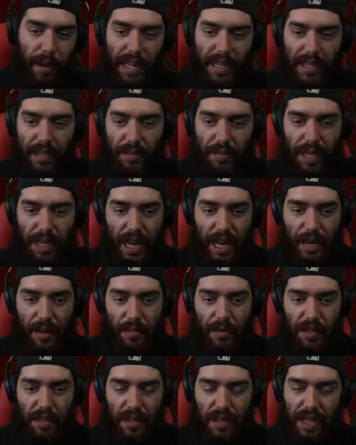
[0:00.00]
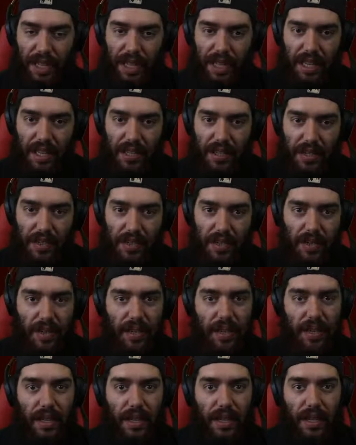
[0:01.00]
sometimes these
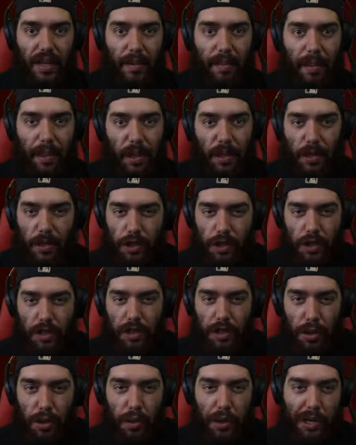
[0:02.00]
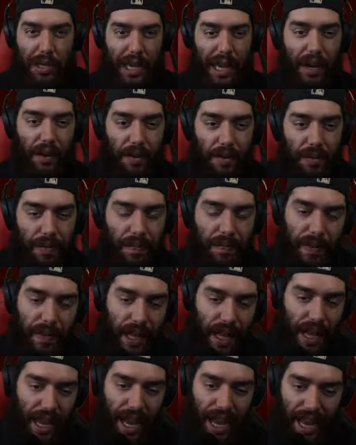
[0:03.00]
builds just don't work out,
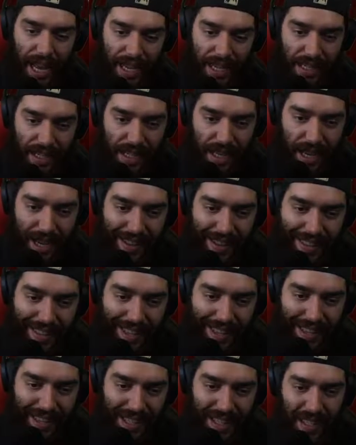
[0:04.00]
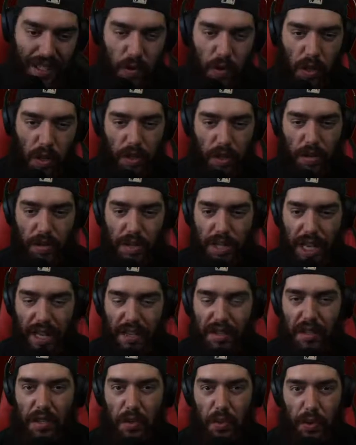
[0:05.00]
and I think this is one of those
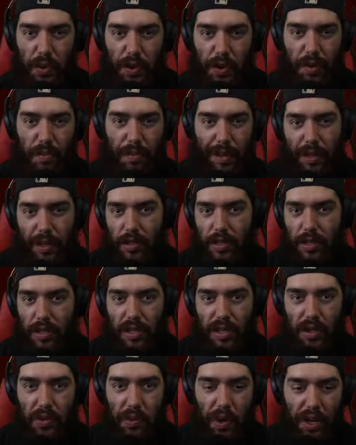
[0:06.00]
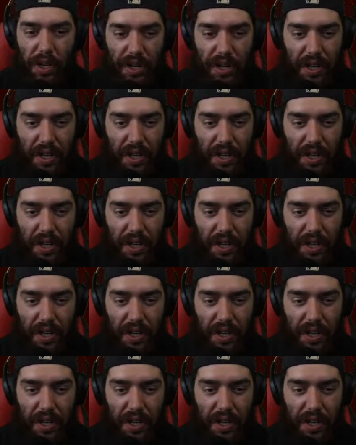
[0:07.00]
cases where the build just didn't work.